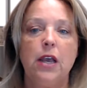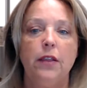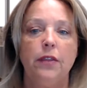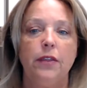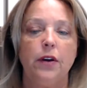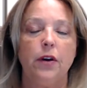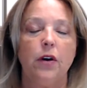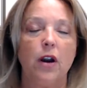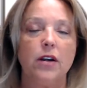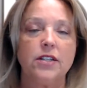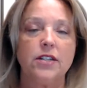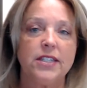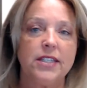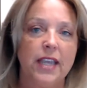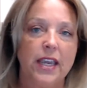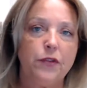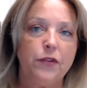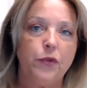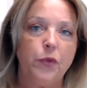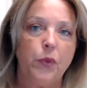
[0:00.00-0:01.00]
There are
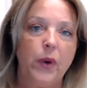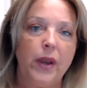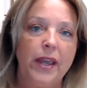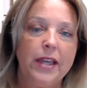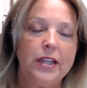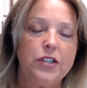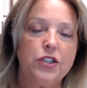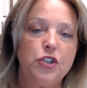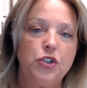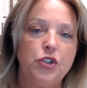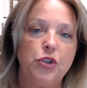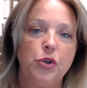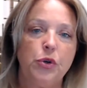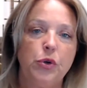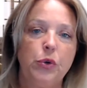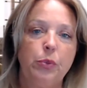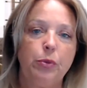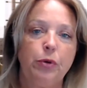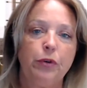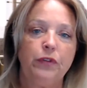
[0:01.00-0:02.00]
safe ways
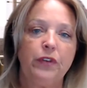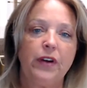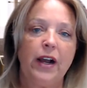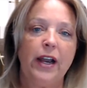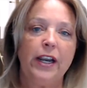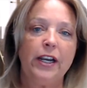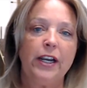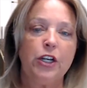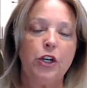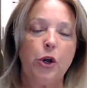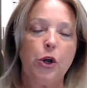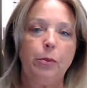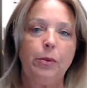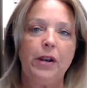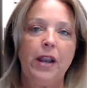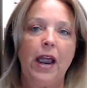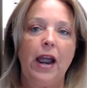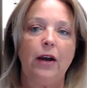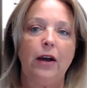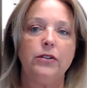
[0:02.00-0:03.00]
to provide an open
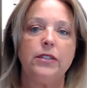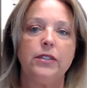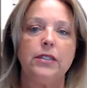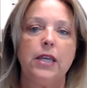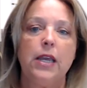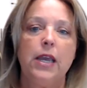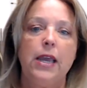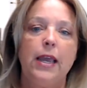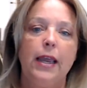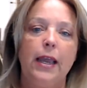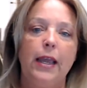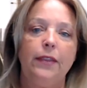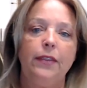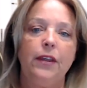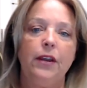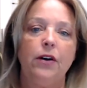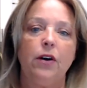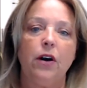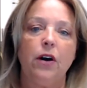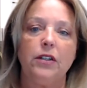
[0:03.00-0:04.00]
house, and
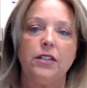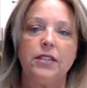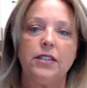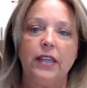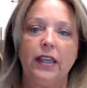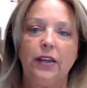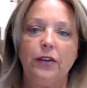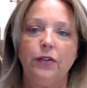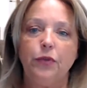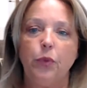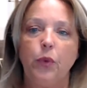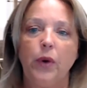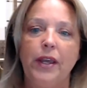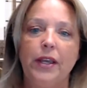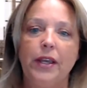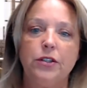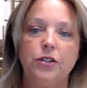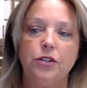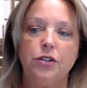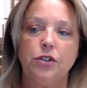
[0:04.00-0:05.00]
there are safe
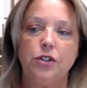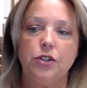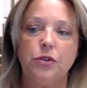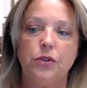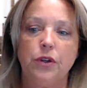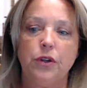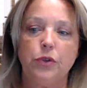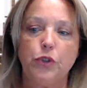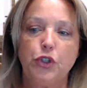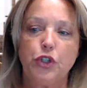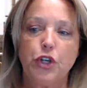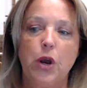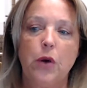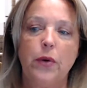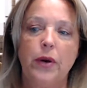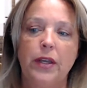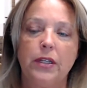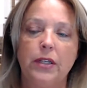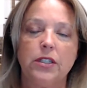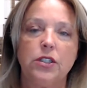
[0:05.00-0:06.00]
ways to do those
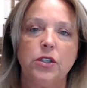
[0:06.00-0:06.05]
showings.